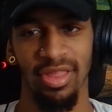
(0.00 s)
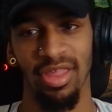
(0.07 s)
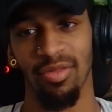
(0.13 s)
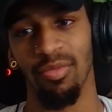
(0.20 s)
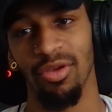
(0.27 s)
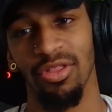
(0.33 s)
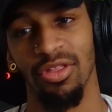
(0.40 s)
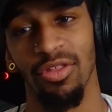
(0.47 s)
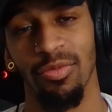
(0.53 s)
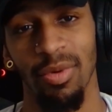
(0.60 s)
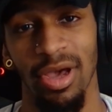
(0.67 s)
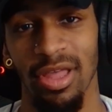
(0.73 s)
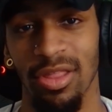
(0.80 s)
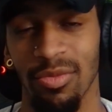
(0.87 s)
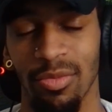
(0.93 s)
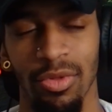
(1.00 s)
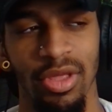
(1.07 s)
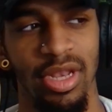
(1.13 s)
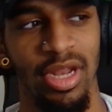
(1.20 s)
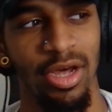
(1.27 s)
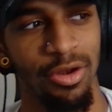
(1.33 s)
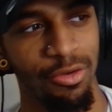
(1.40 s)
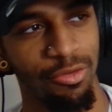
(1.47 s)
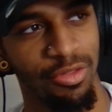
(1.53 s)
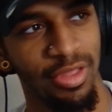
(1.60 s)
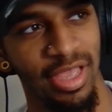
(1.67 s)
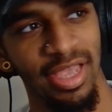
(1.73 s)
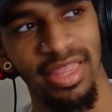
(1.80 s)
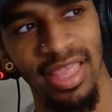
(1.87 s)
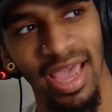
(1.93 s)
as much as possible and
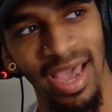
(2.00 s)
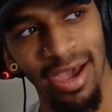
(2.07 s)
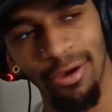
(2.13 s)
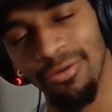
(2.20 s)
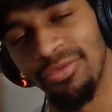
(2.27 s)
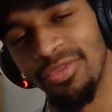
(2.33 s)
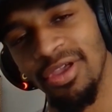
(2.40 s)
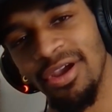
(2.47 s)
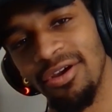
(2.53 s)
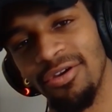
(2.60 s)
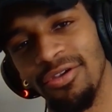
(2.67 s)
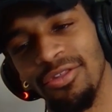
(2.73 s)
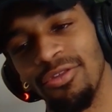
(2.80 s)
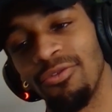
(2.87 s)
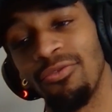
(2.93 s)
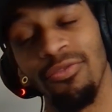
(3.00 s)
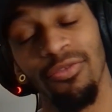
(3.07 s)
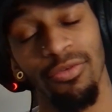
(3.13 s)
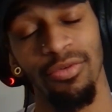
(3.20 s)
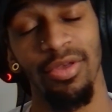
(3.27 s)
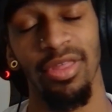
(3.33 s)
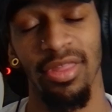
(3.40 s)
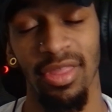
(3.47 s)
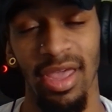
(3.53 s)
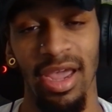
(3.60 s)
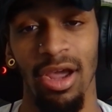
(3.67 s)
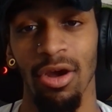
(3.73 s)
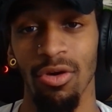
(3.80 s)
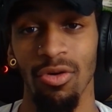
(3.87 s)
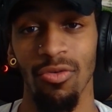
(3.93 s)
understand that out there is the is like
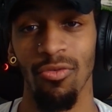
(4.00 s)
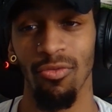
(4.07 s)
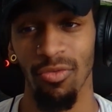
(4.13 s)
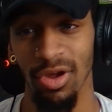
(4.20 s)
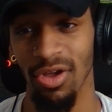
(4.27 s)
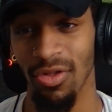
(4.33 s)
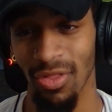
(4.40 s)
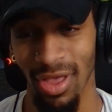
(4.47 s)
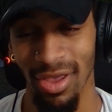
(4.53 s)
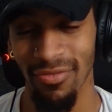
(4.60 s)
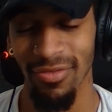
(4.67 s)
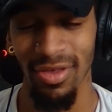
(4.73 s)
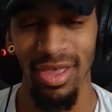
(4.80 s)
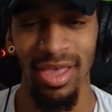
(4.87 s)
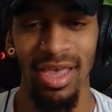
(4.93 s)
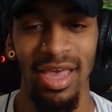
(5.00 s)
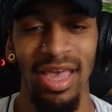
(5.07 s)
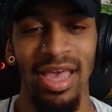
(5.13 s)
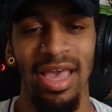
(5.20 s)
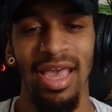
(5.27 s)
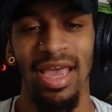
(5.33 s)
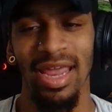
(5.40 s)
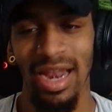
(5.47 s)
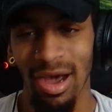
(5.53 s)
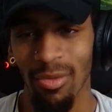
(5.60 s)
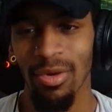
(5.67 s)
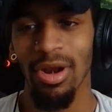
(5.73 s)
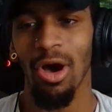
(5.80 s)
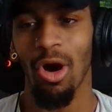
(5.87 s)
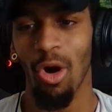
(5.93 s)
real life. And I
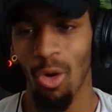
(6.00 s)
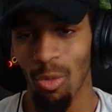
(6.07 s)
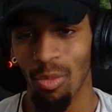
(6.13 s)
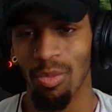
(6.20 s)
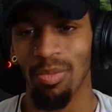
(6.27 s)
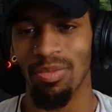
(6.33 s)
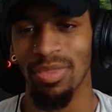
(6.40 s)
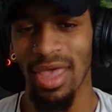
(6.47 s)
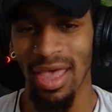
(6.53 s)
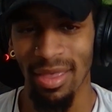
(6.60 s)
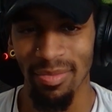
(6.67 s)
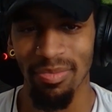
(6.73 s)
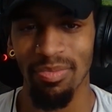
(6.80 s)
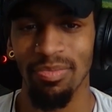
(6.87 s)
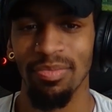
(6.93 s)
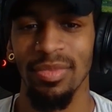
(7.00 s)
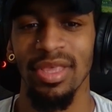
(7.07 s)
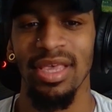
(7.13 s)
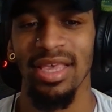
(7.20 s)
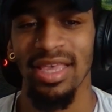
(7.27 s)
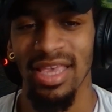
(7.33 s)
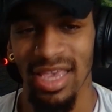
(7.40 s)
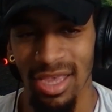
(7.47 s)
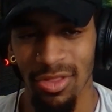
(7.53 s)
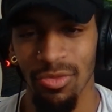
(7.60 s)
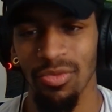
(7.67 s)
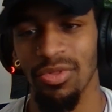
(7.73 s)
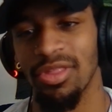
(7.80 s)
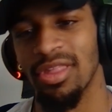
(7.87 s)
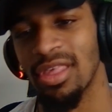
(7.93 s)
would hope that kids
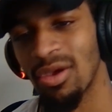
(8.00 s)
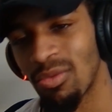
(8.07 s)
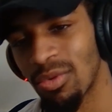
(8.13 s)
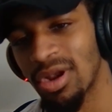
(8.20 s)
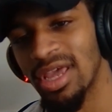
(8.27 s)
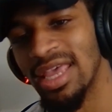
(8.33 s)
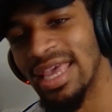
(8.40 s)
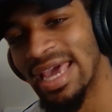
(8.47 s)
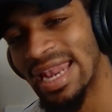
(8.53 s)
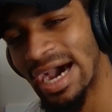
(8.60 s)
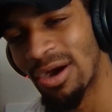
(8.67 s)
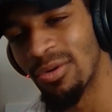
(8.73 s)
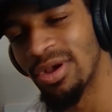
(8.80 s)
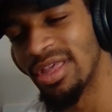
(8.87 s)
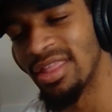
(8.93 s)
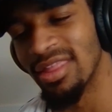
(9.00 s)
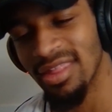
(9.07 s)
would still want to get out and